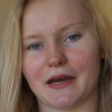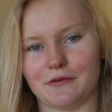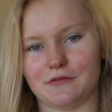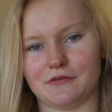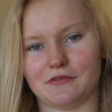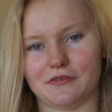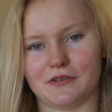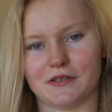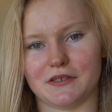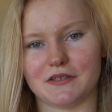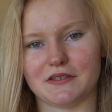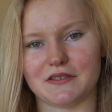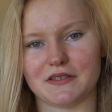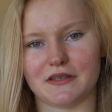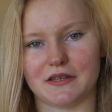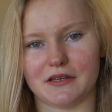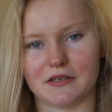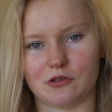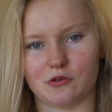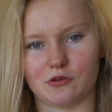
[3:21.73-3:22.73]
outfits
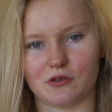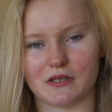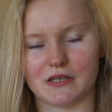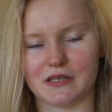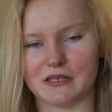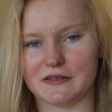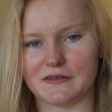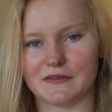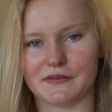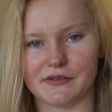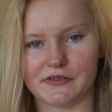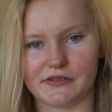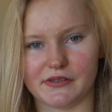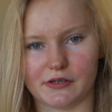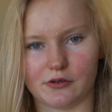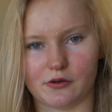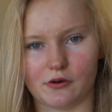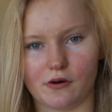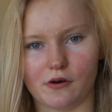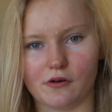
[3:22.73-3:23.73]
that you can easily
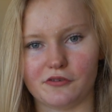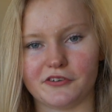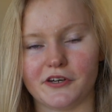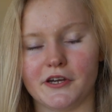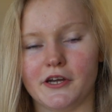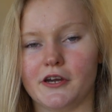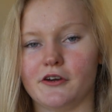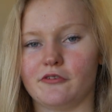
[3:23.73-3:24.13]
take off.